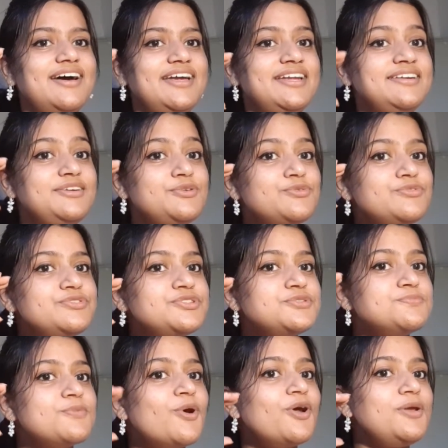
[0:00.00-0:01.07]
into
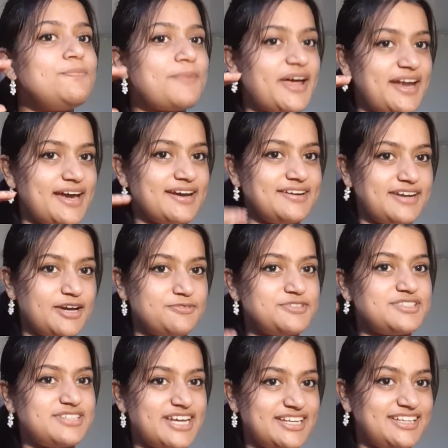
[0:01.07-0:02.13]
small
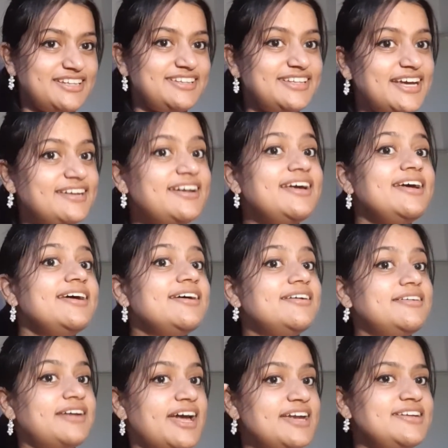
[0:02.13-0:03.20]
paragraphs rather than
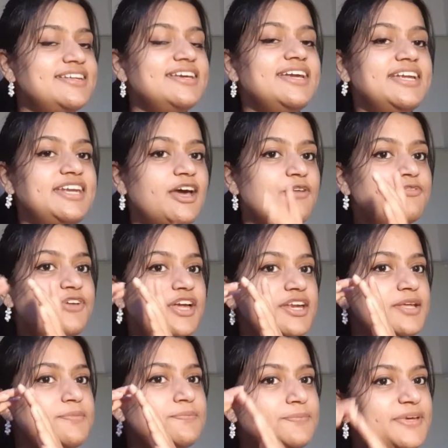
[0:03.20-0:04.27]
writing in a
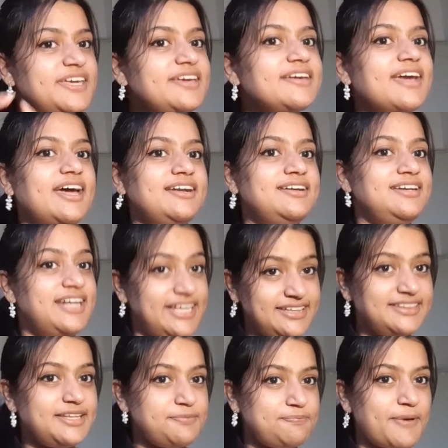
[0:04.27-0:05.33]
very big and
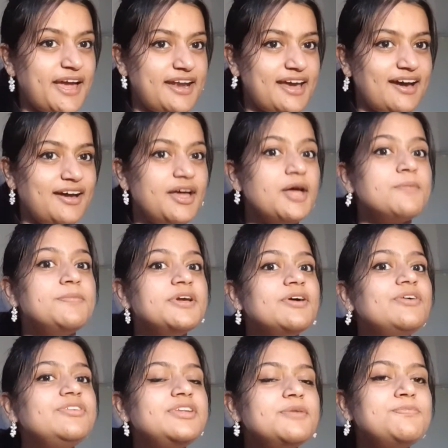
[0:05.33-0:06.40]
lengthy para,
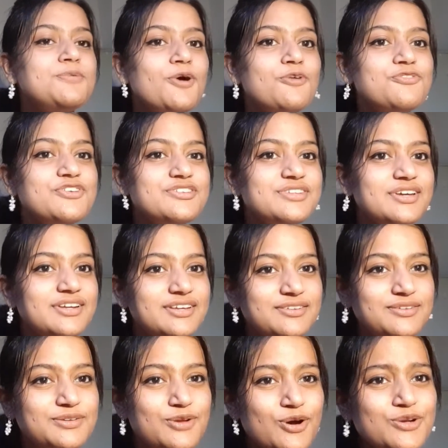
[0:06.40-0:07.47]
because the professor
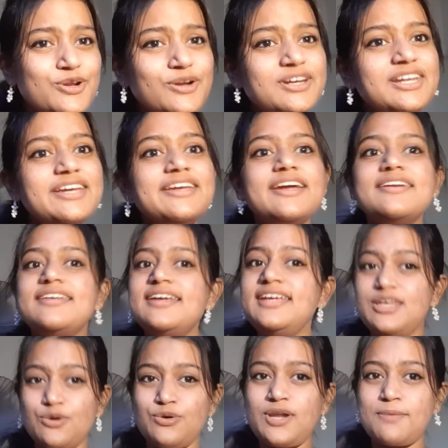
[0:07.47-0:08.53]
is not only getting
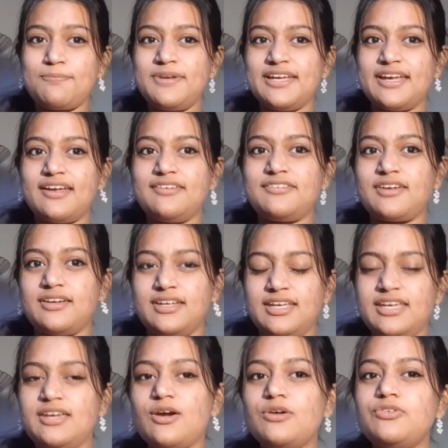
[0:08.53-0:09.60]
your application,
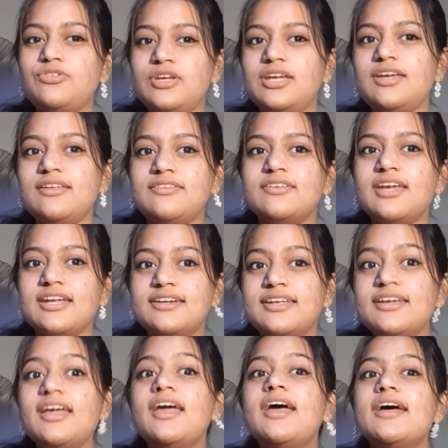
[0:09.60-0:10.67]
he or she is getting